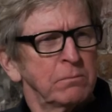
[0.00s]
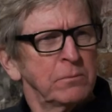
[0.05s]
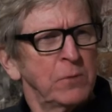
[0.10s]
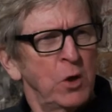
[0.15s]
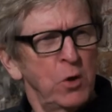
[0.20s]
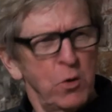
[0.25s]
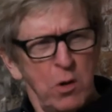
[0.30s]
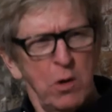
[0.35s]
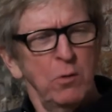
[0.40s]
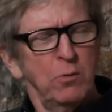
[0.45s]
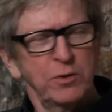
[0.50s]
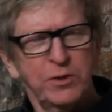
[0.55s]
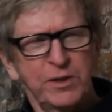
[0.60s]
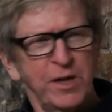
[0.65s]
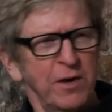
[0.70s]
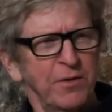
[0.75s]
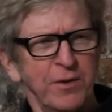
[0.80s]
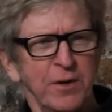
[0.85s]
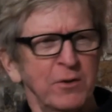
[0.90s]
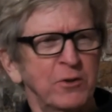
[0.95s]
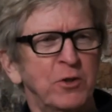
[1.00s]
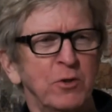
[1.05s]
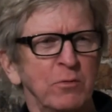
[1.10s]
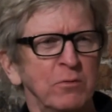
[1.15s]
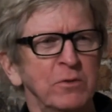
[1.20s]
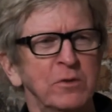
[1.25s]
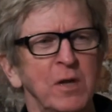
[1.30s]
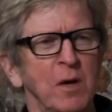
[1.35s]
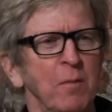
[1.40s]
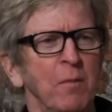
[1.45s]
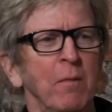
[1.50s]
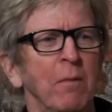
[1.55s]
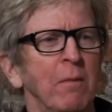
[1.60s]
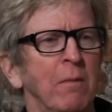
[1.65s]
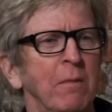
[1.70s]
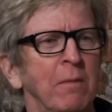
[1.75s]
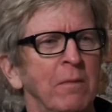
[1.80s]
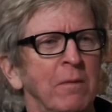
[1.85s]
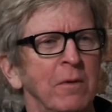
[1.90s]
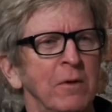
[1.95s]
You're always down there shooting something,
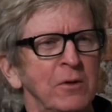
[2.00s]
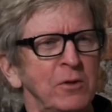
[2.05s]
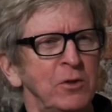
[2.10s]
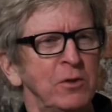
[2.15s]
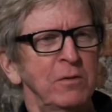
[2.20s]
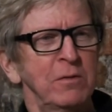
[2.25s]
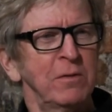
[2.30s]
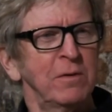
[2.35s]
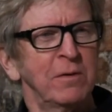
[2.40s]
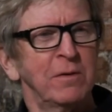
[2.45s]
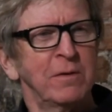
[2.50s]
aren't you?